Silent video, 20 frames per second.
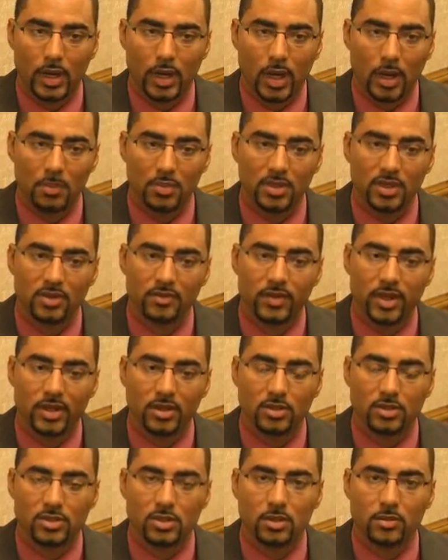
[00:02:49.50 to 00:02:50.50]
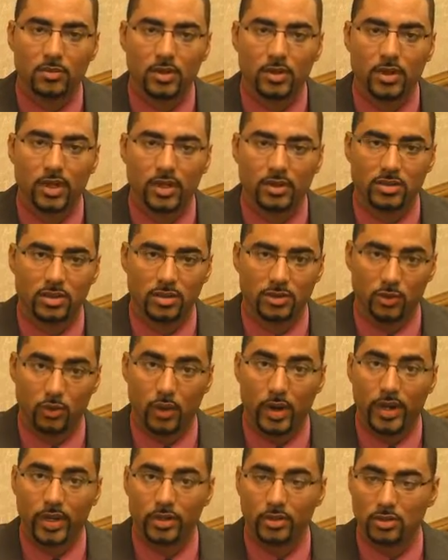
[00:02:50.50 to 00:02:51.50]
I believe that it's something that's
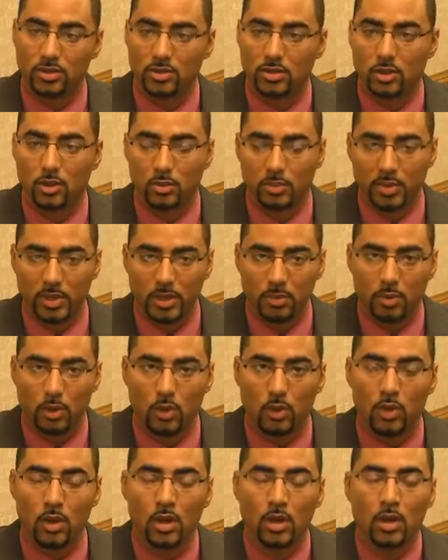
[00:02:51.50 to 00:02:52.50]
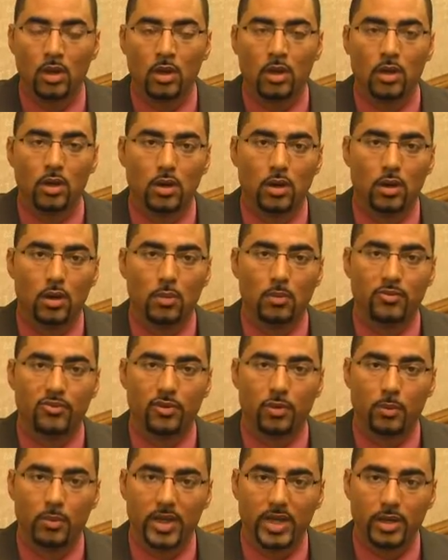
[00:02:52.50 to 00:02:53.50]
ingrained in certain people.
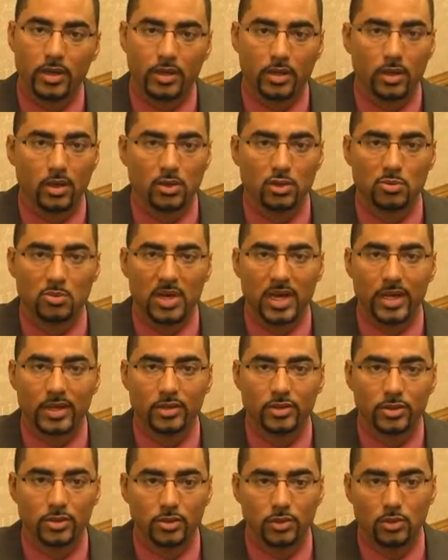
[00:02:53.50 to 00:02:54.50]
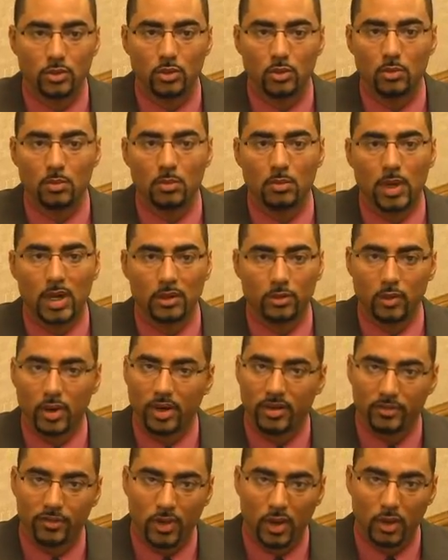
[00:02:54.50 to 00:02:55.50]
For me, it goes back to my
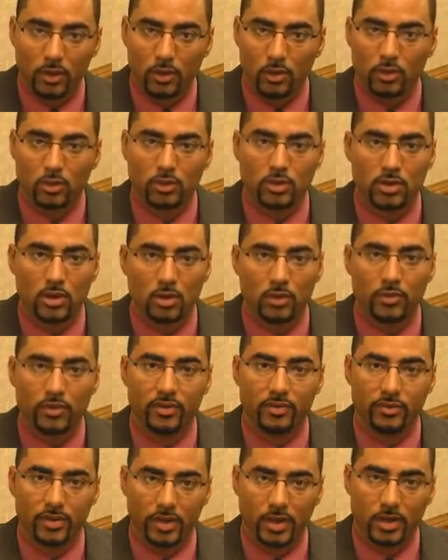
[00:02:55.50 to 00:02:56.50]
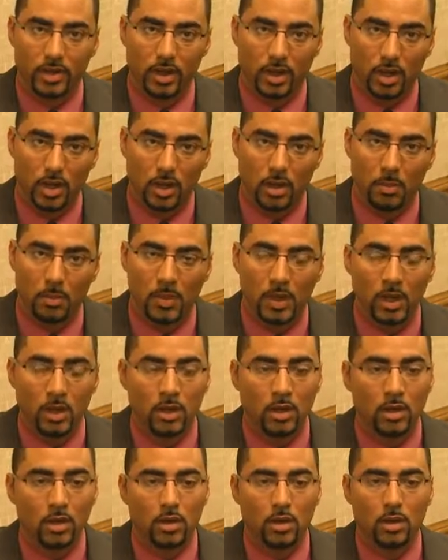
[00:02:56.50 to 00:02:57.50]
grandfather who served in Vietnam.
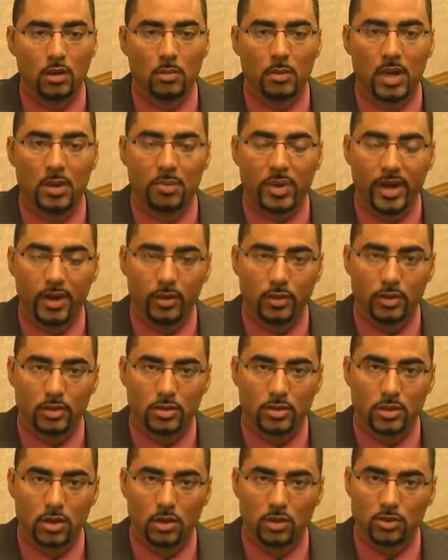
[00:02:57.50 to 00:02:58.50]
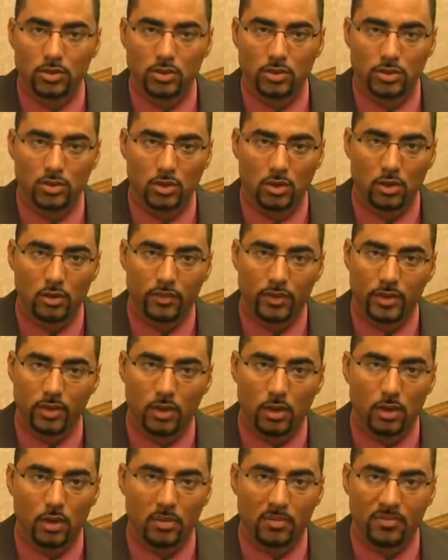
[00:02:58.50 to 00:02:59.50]
My parents also served in
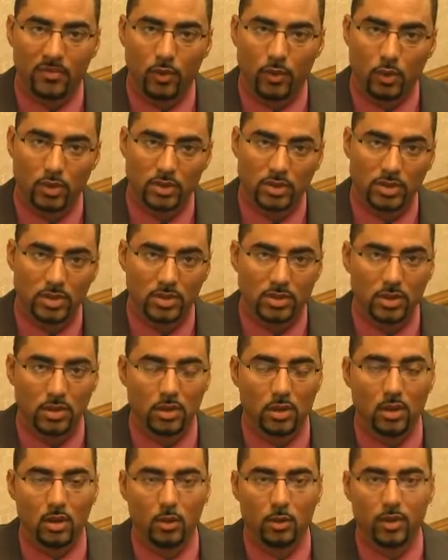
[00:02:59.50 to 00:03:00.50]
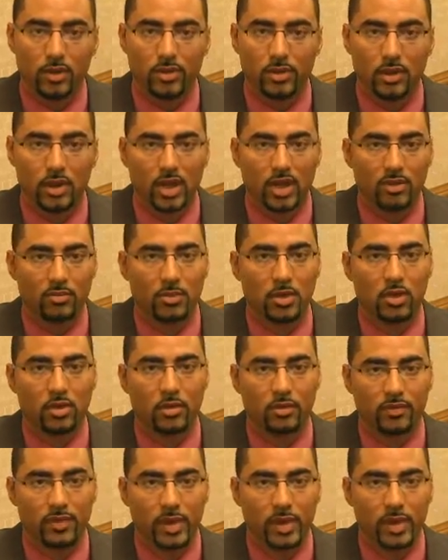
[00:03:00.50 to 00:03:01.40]
the armed forces along with a lot of my other